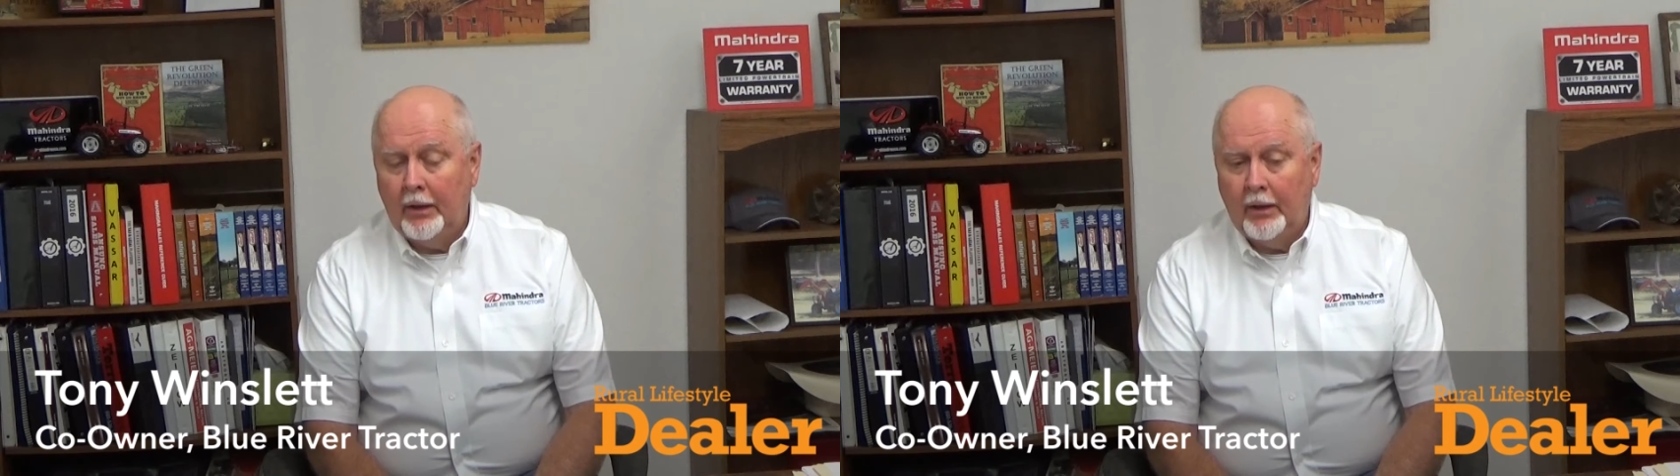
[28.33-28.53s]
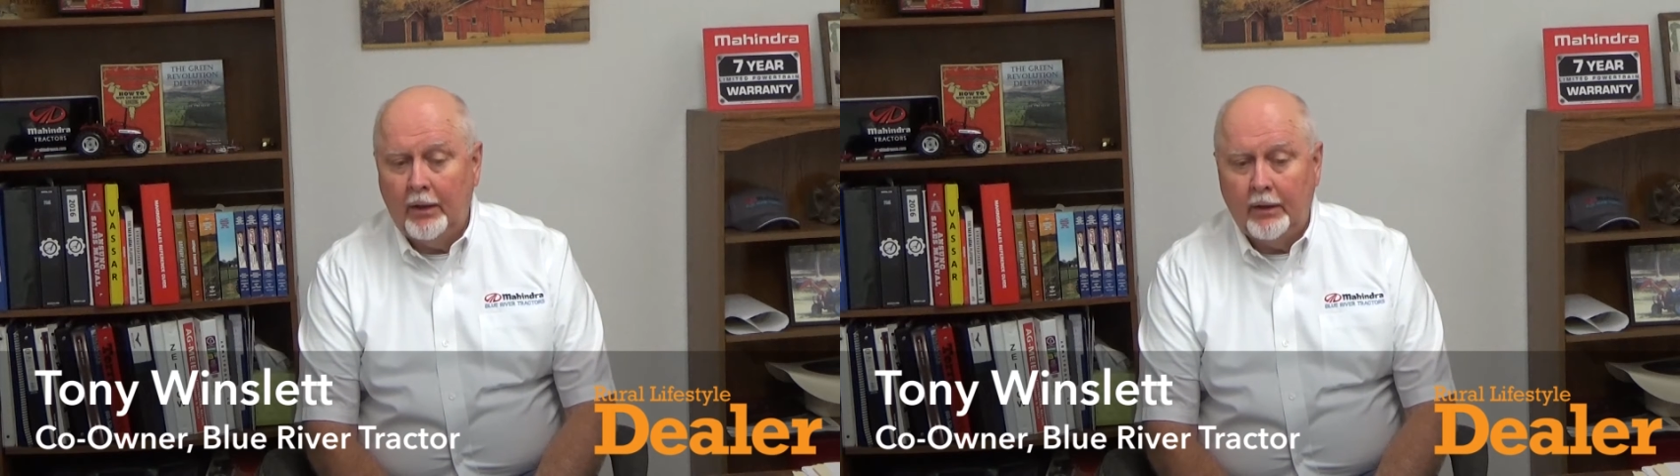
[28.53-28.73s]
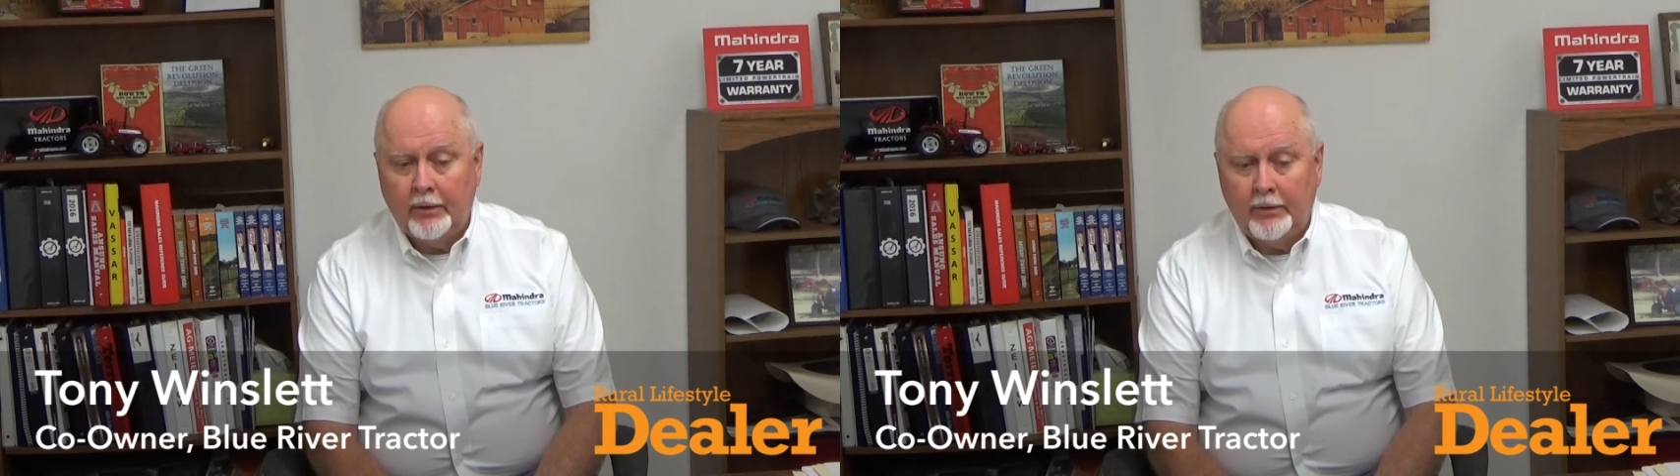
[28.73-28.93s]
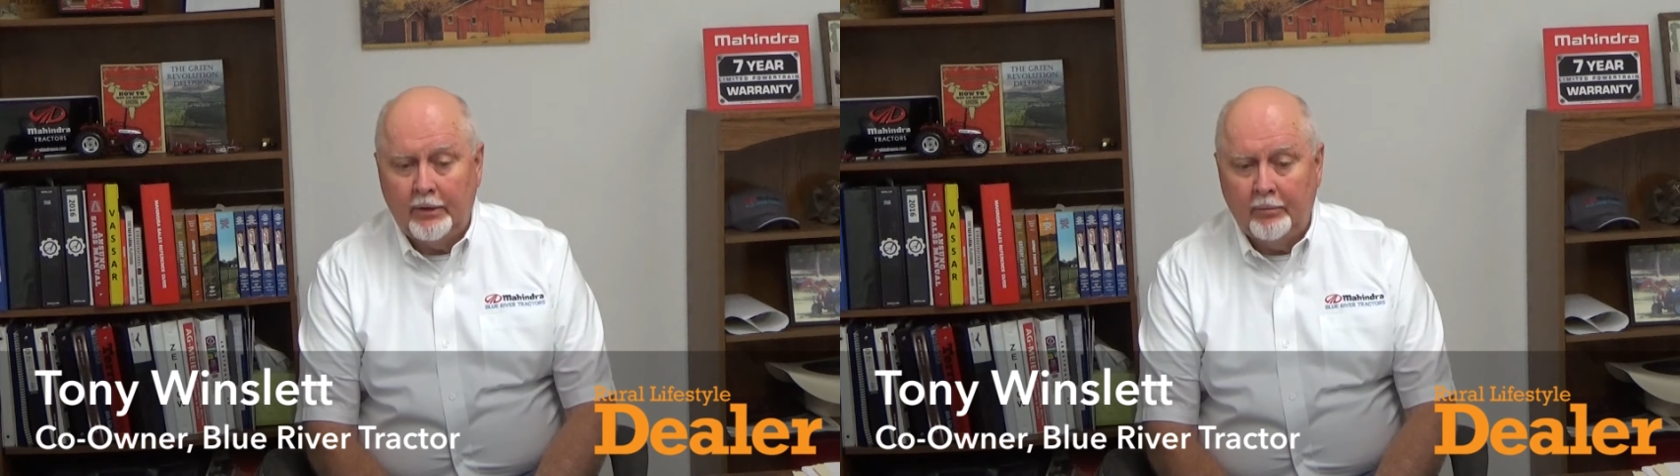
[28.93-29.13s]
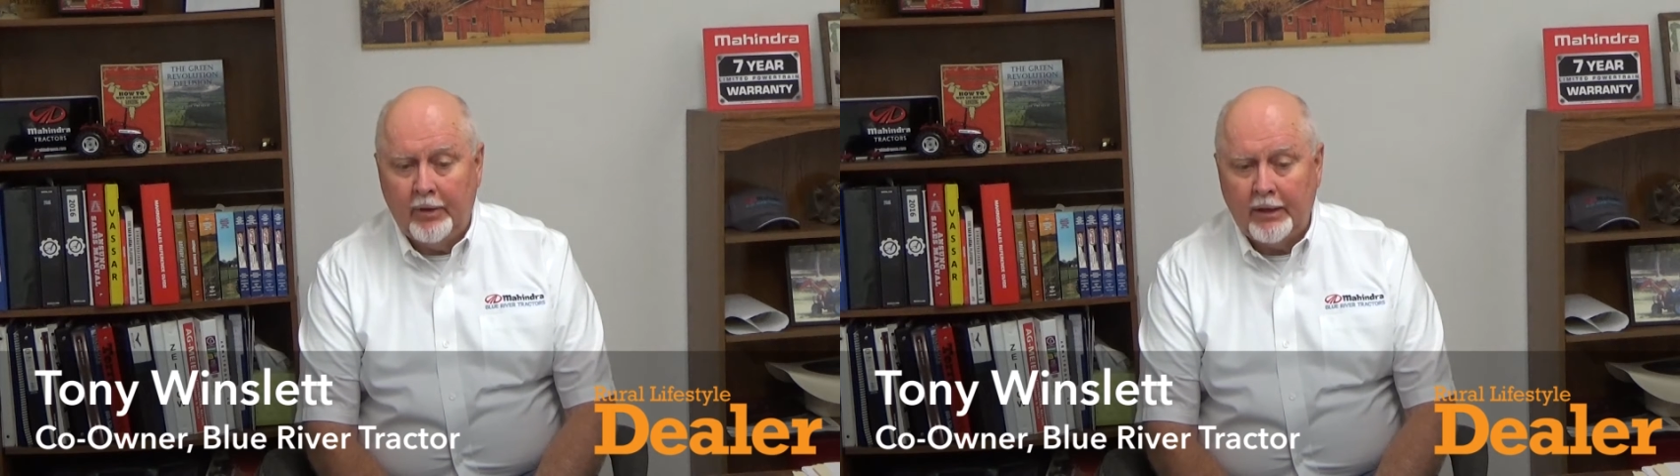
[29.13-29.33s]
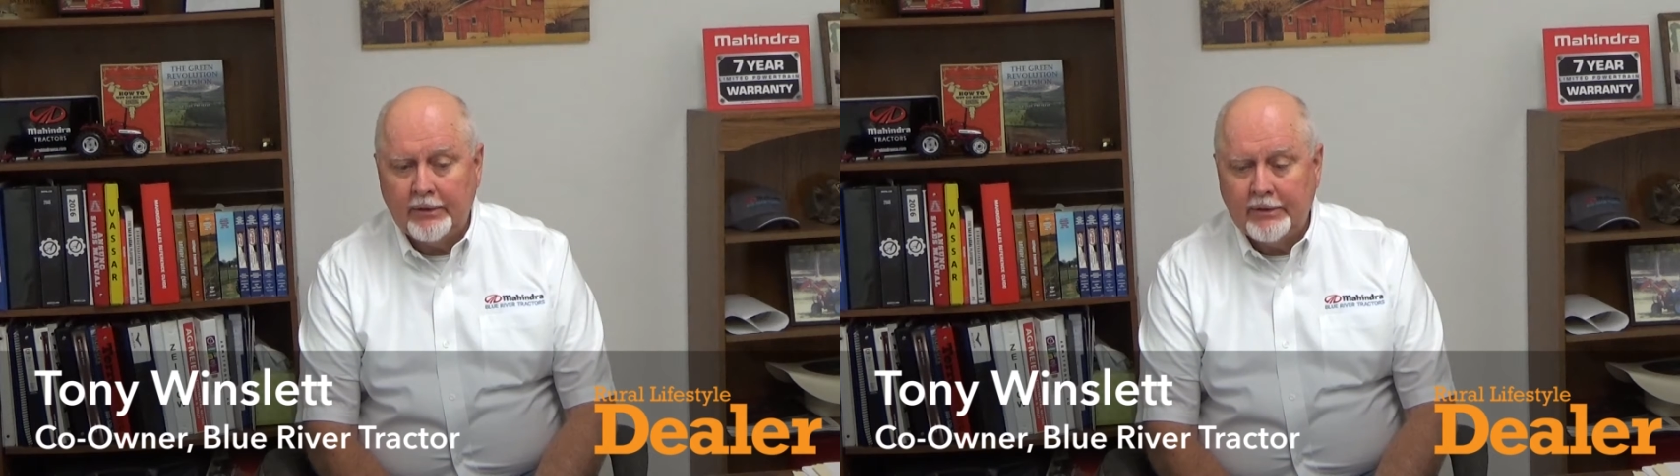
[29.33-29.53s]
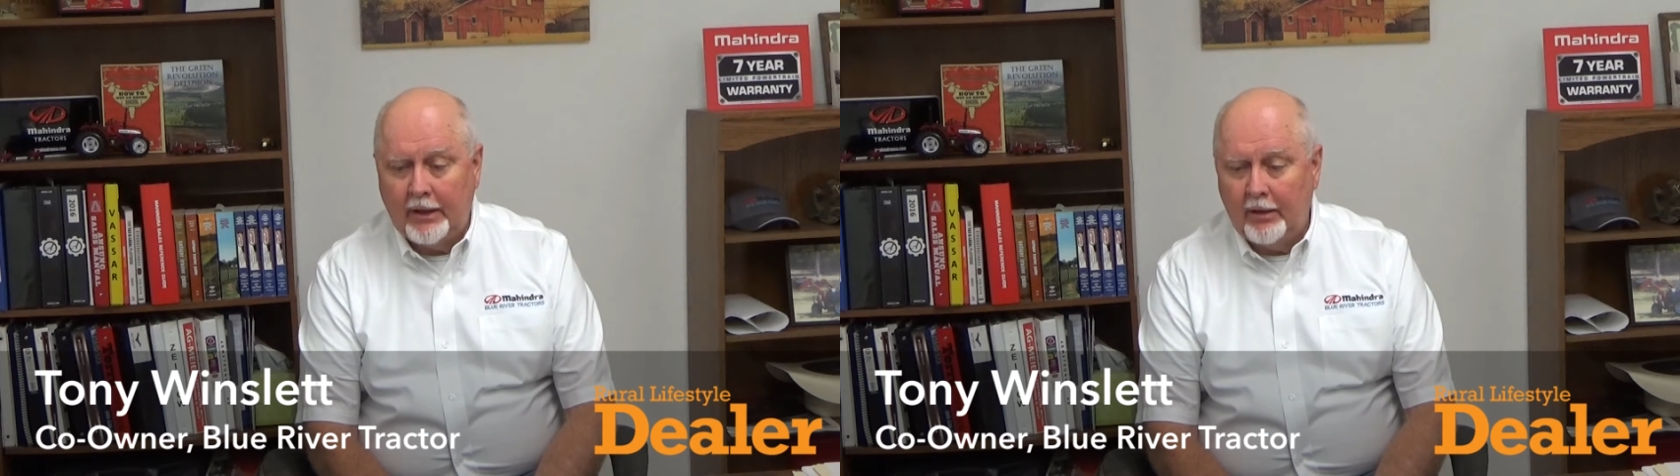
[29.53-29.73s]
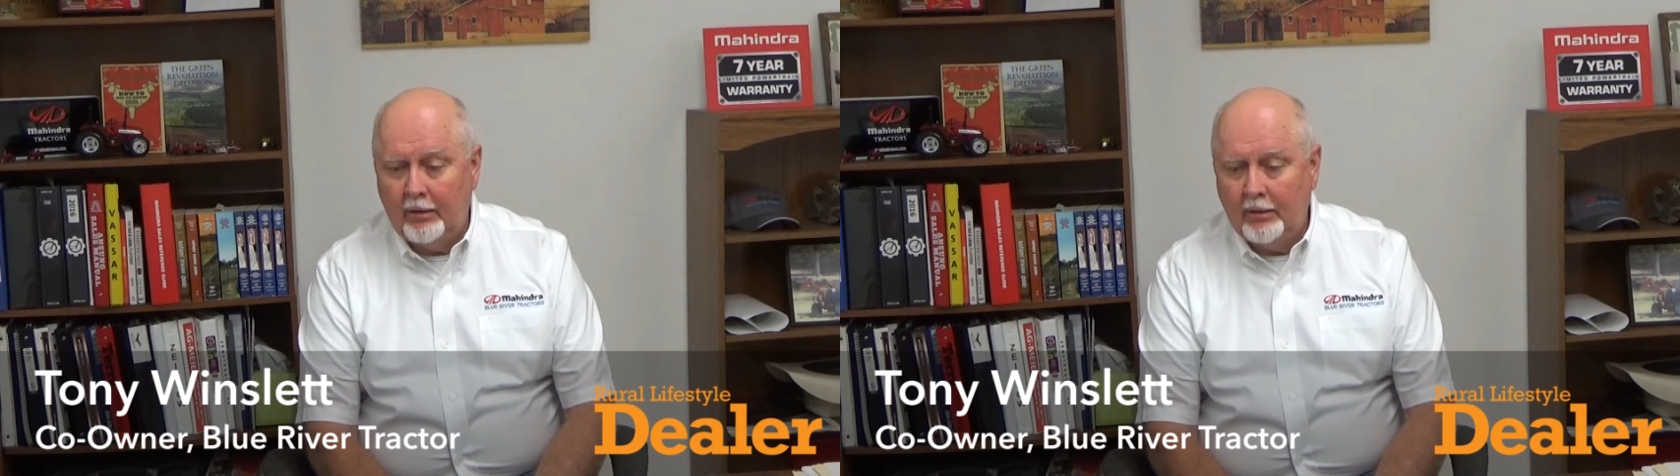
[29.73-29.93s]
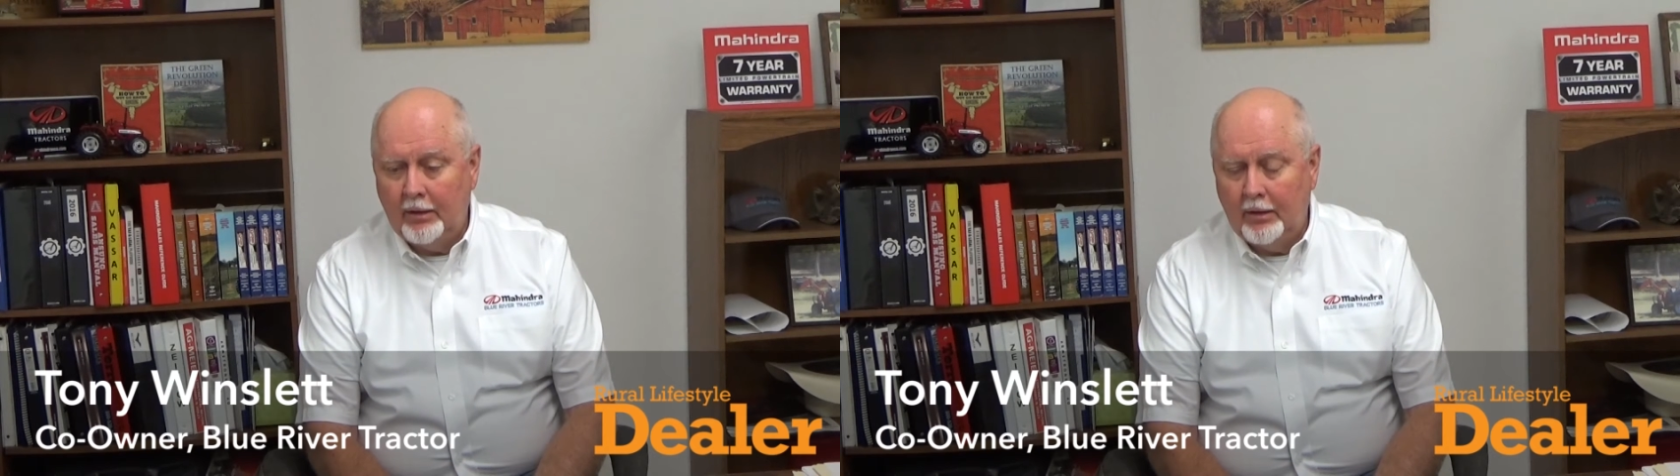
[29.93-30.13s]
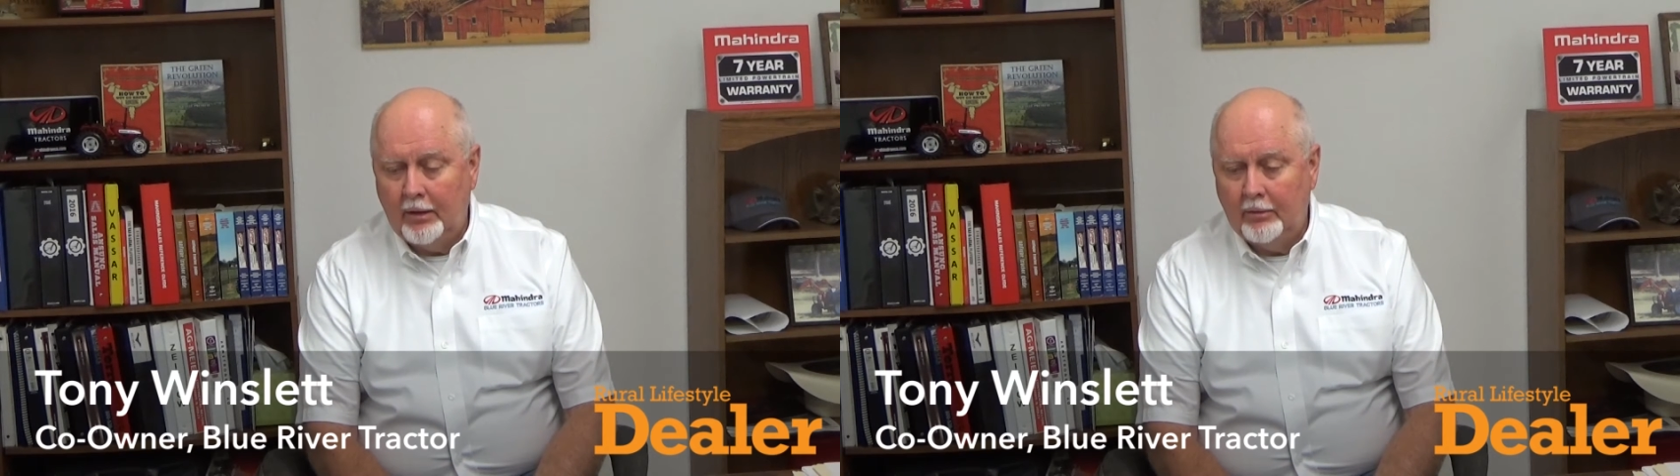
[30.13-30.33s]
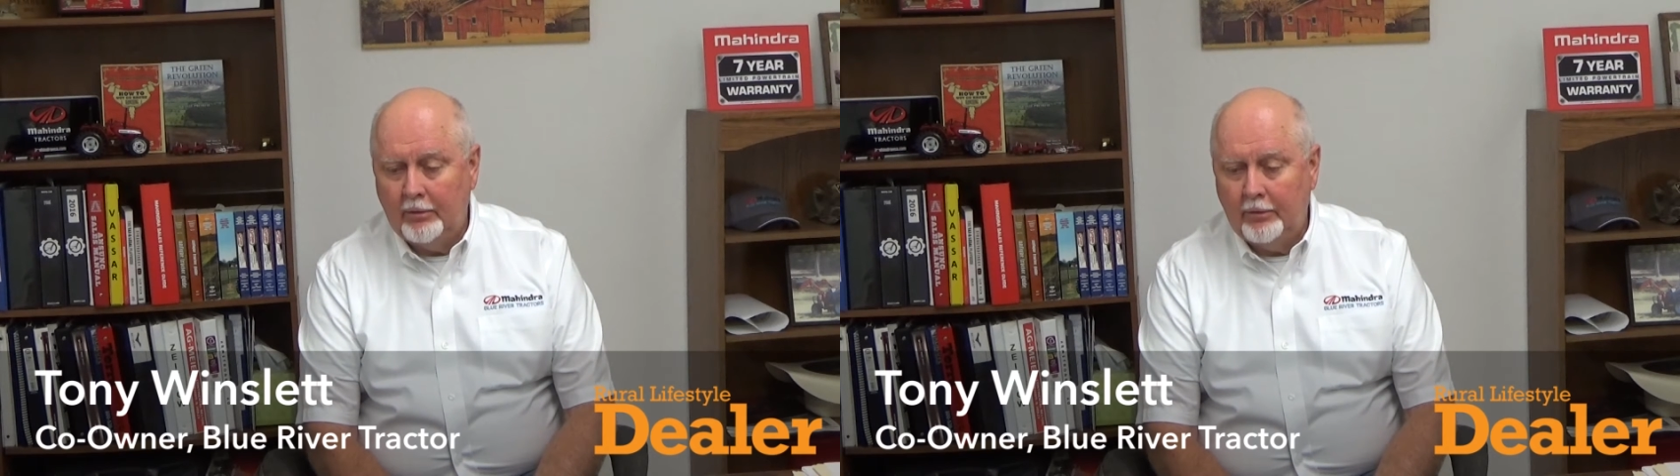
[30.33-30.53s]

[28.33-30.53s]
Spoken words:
And Tim McIntyre,